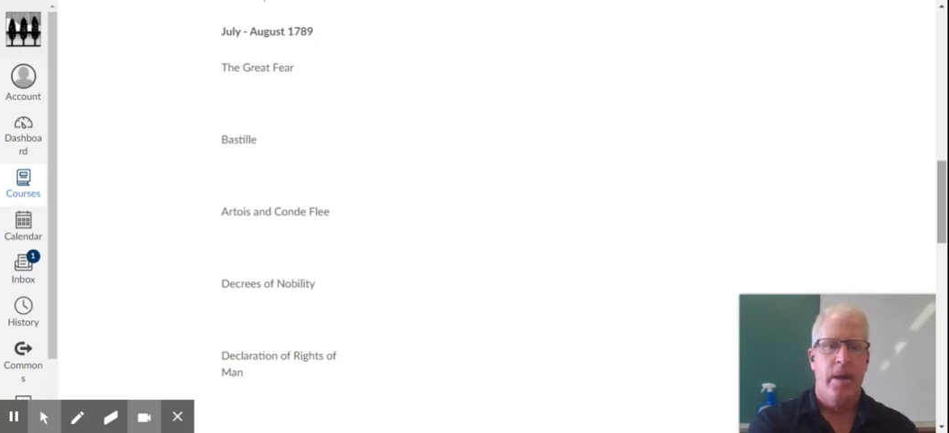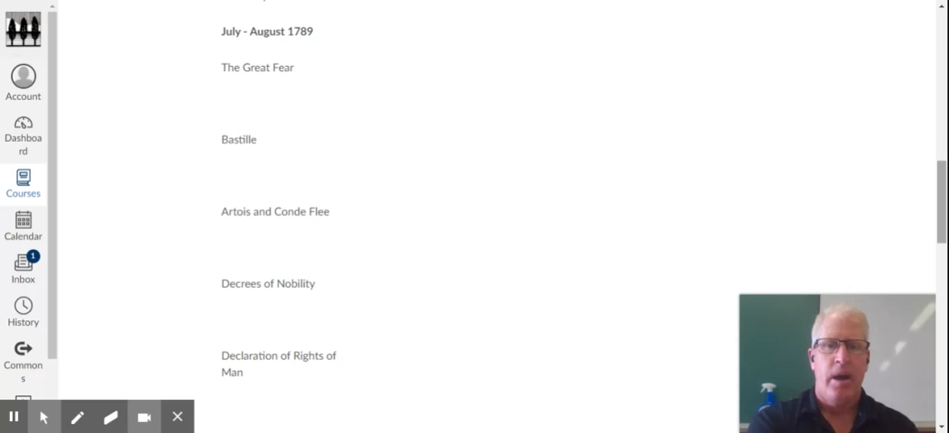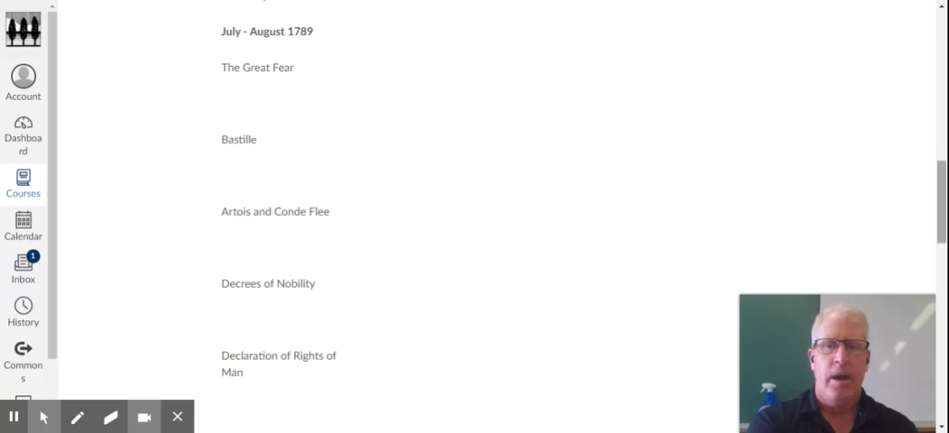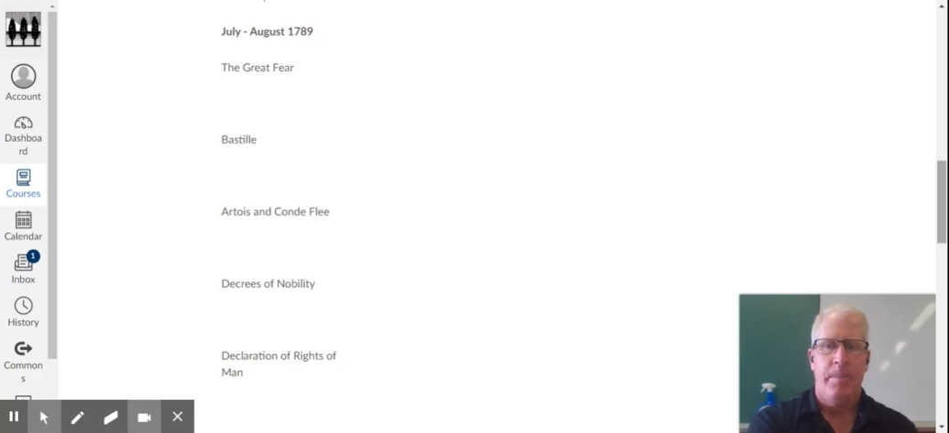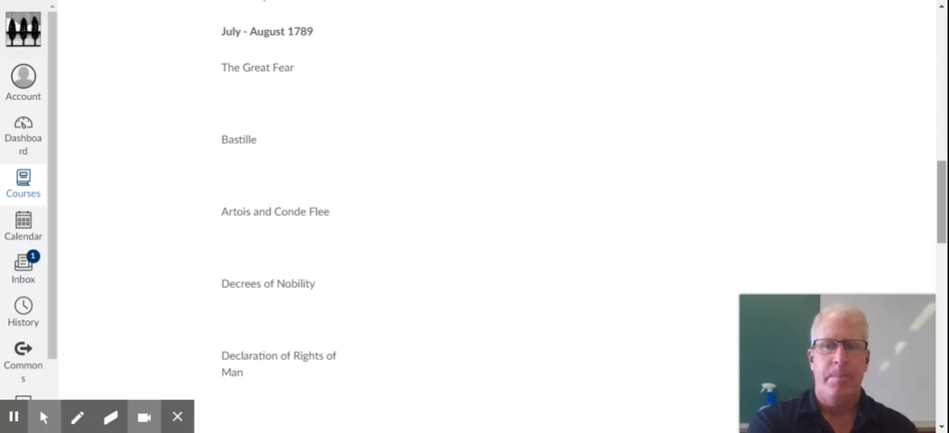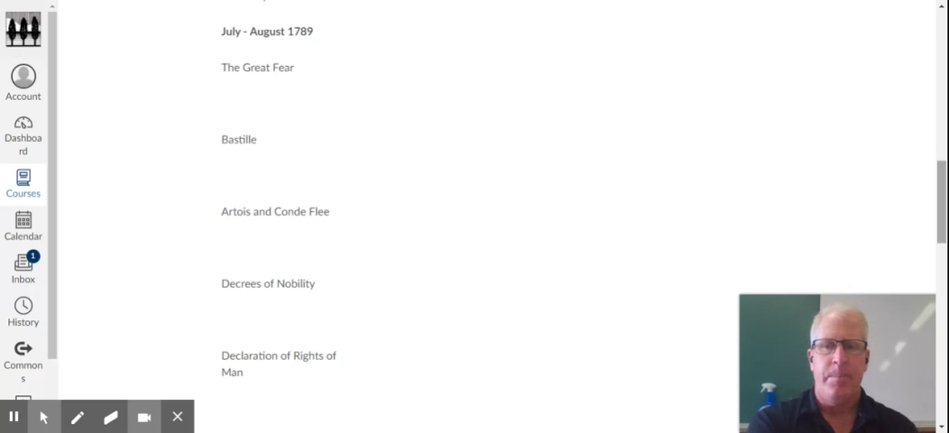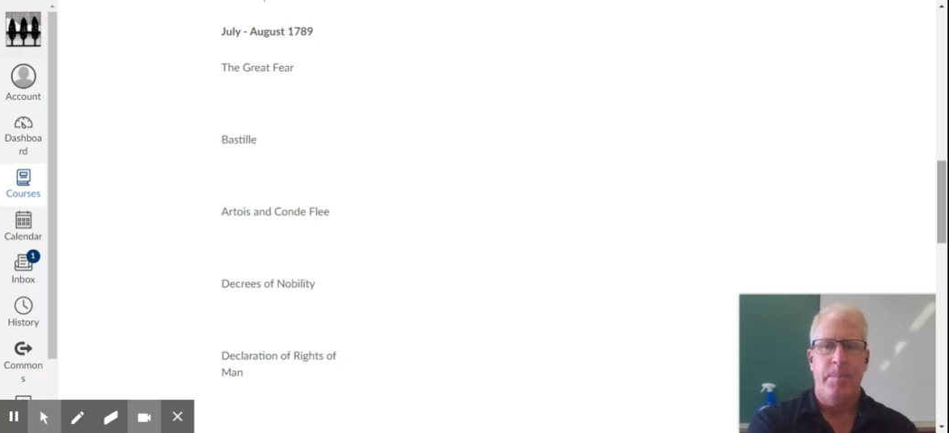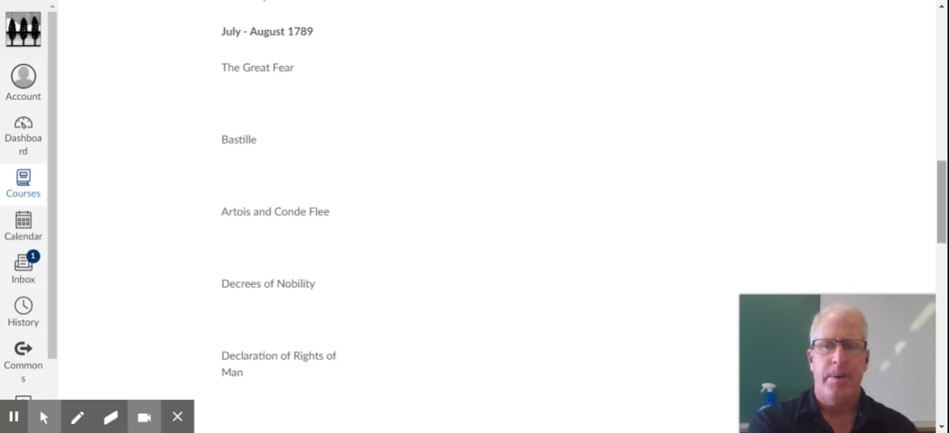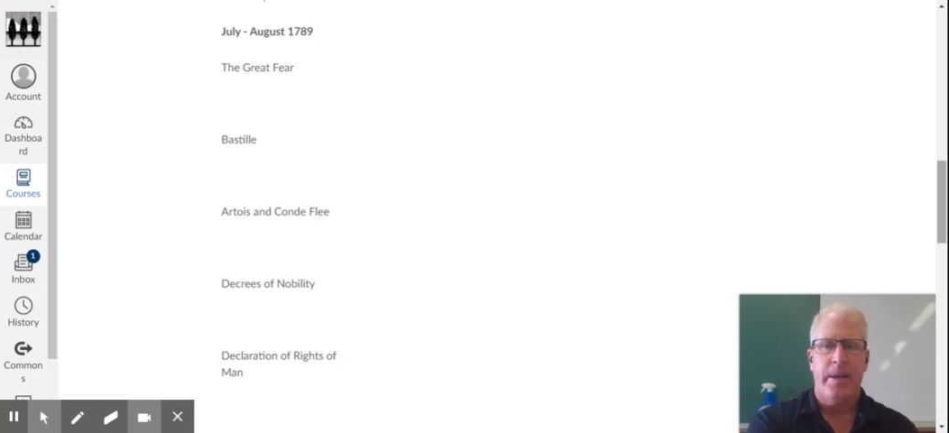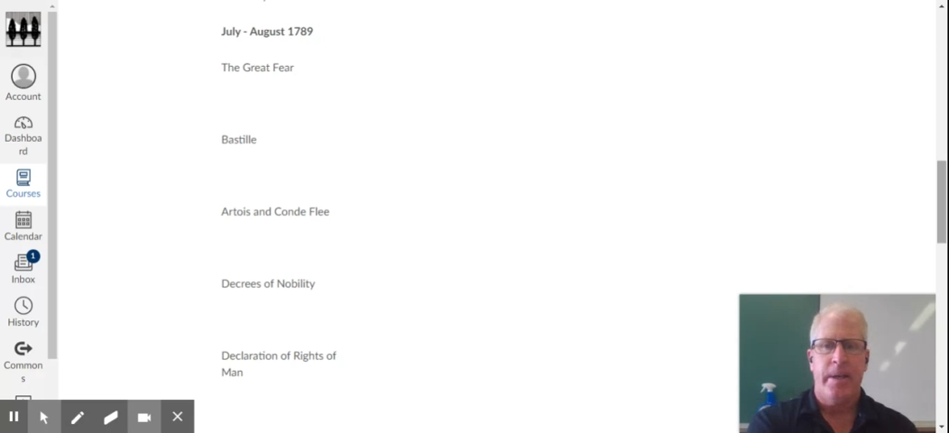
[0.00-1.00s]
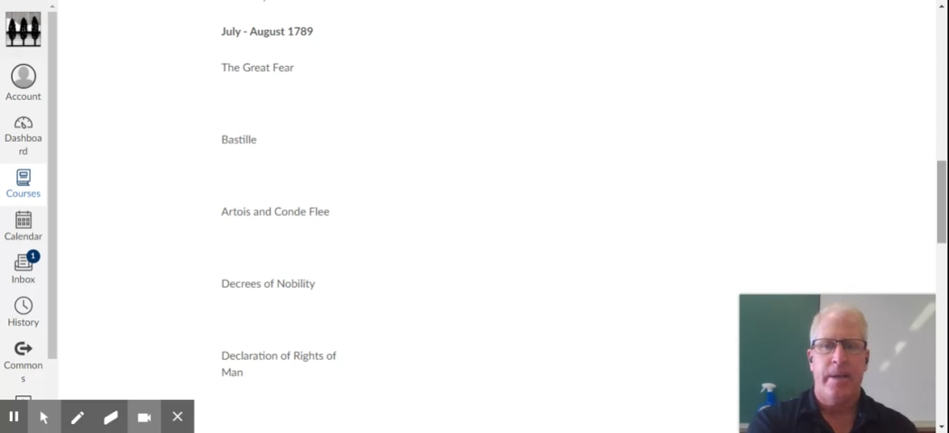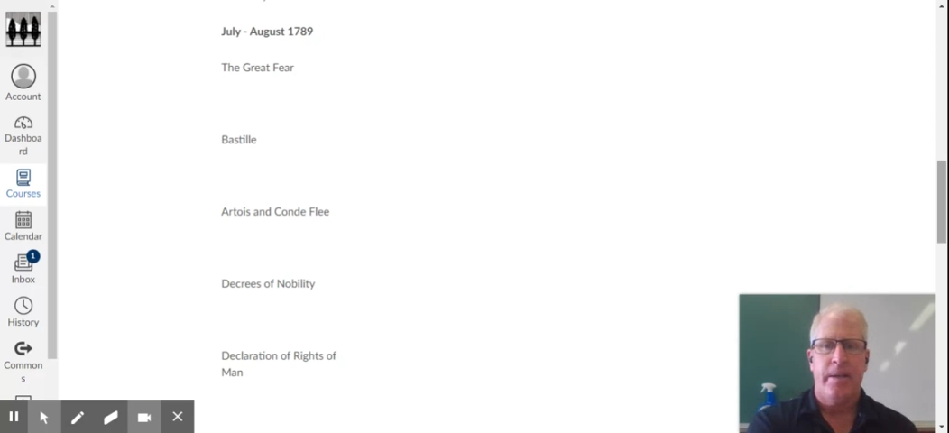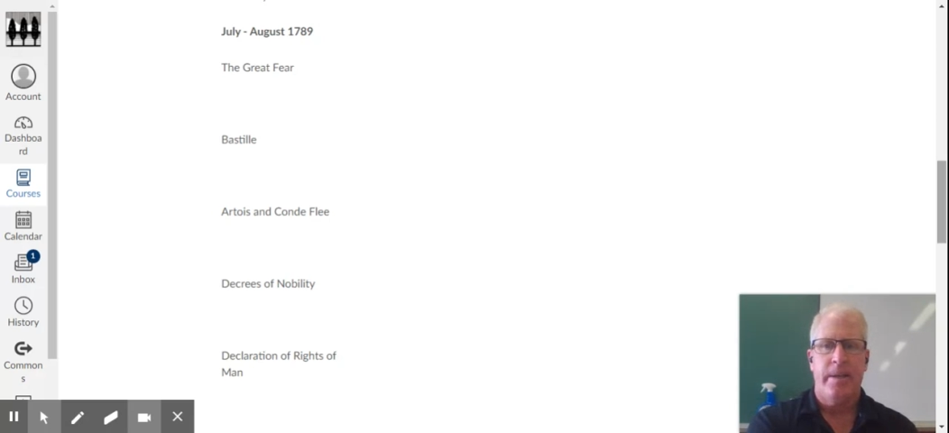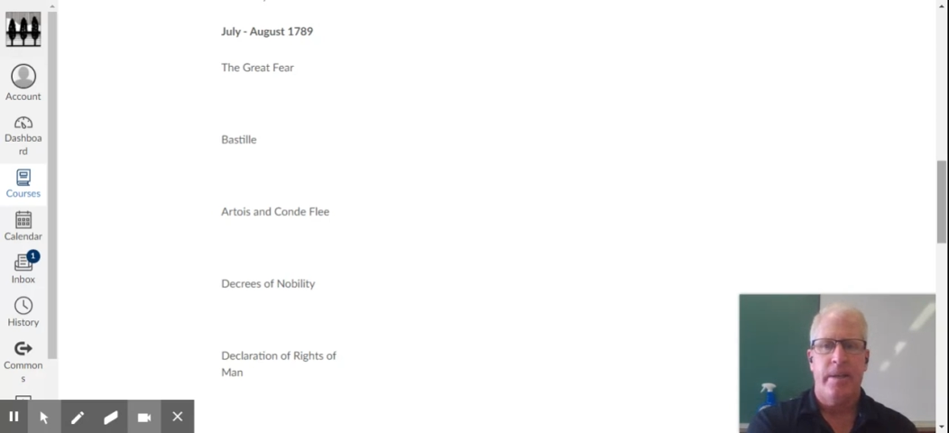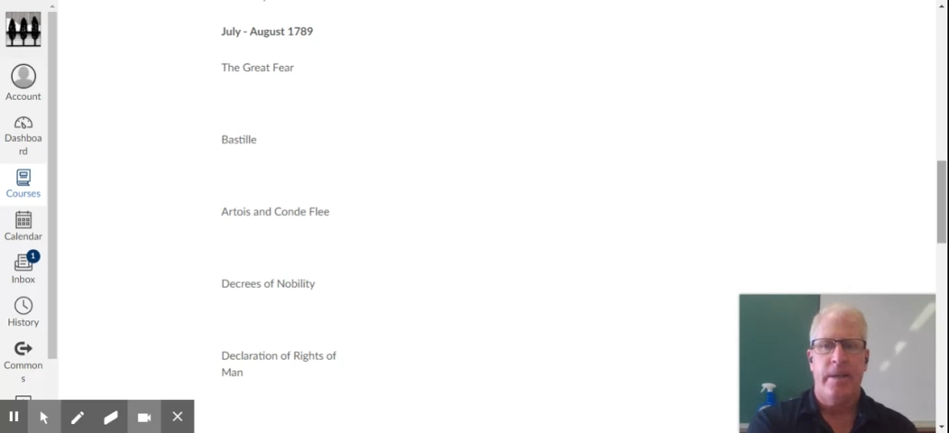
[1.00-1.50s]

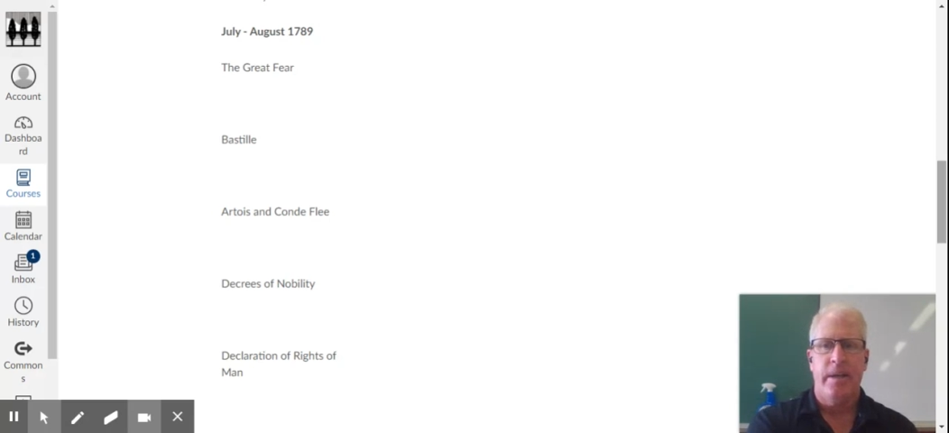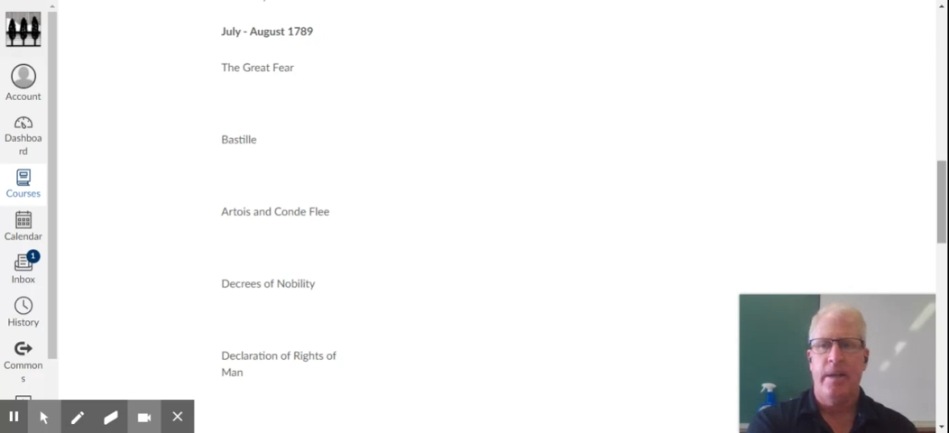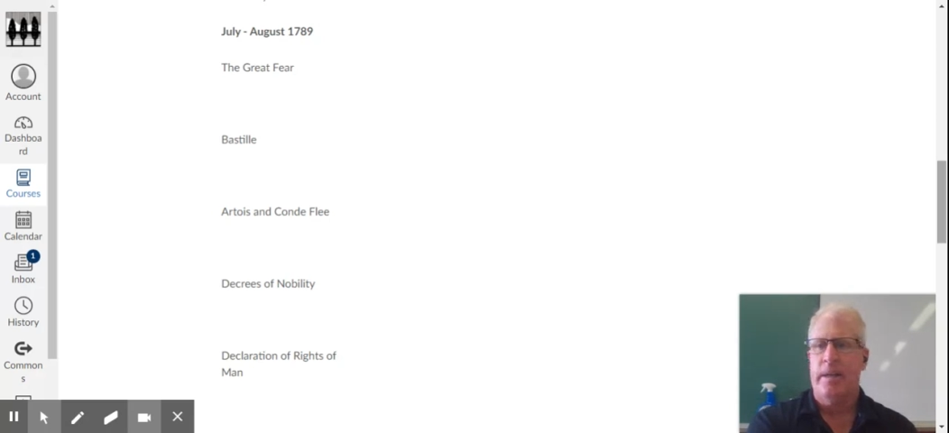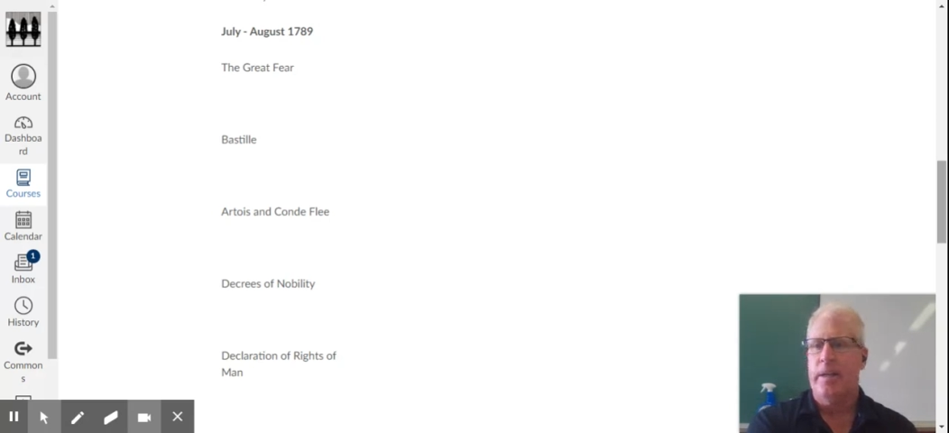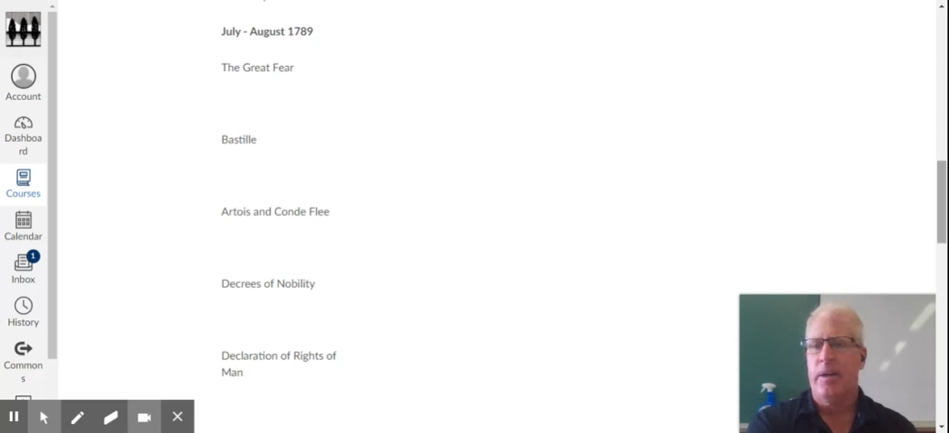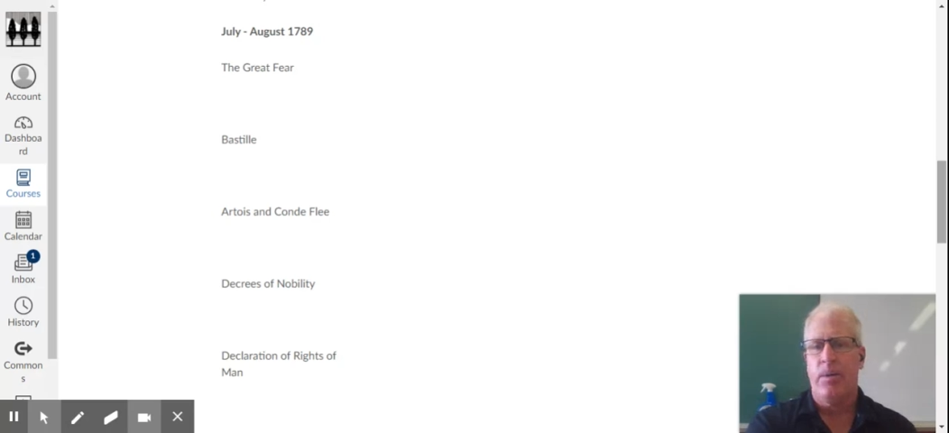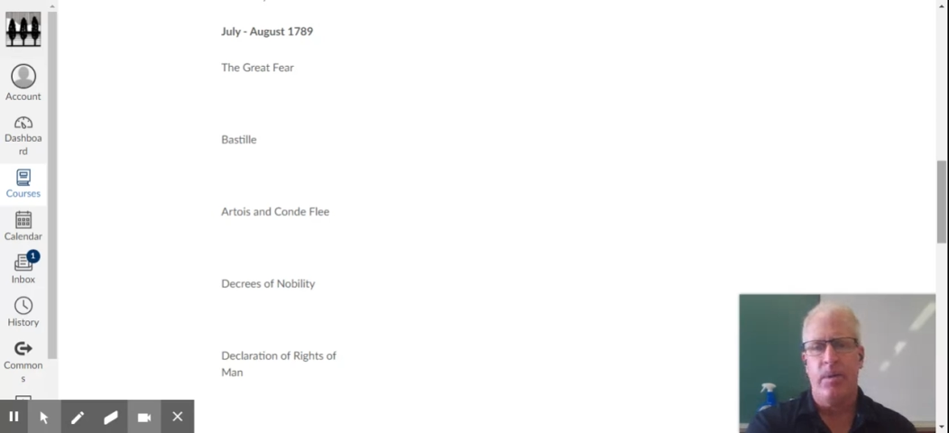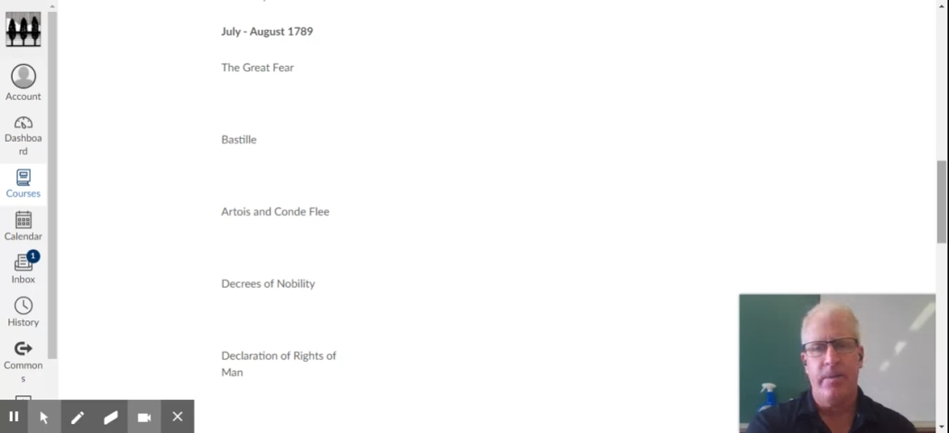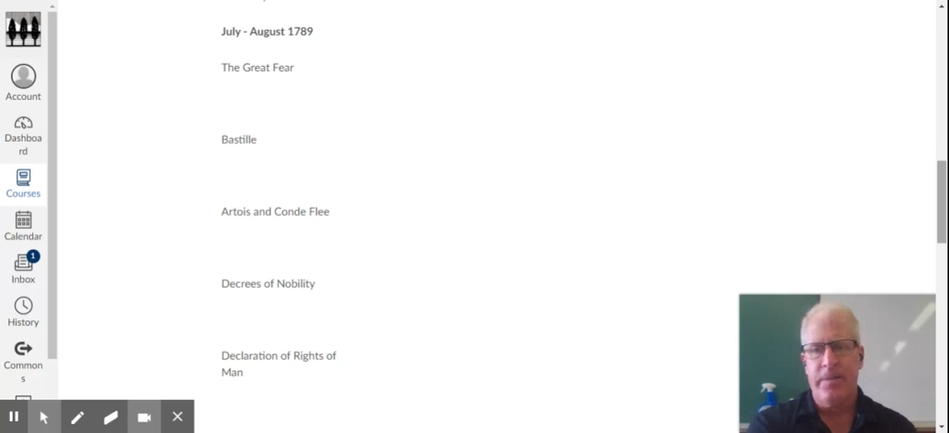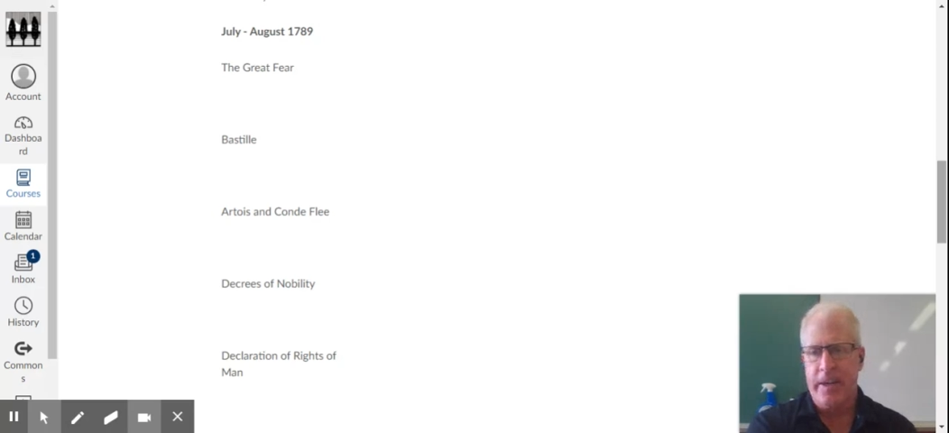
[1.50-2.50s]
And, if